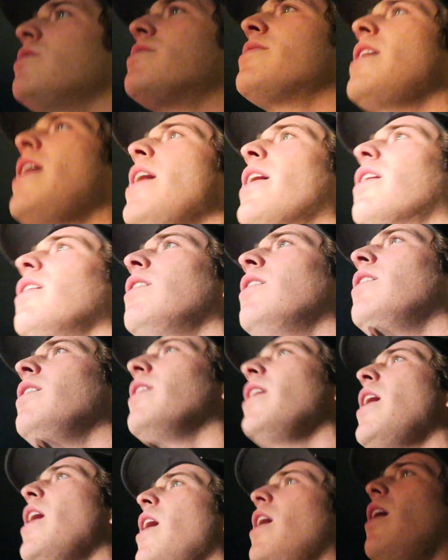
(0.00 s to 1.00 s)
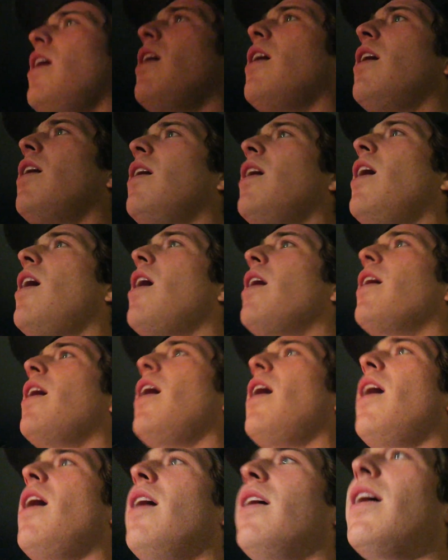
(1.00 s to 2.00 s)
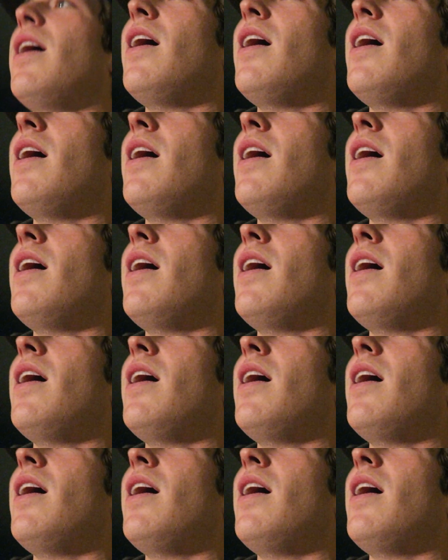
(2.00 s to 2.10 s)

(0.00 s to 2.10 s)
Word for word: Zack, Yay, yay, yay,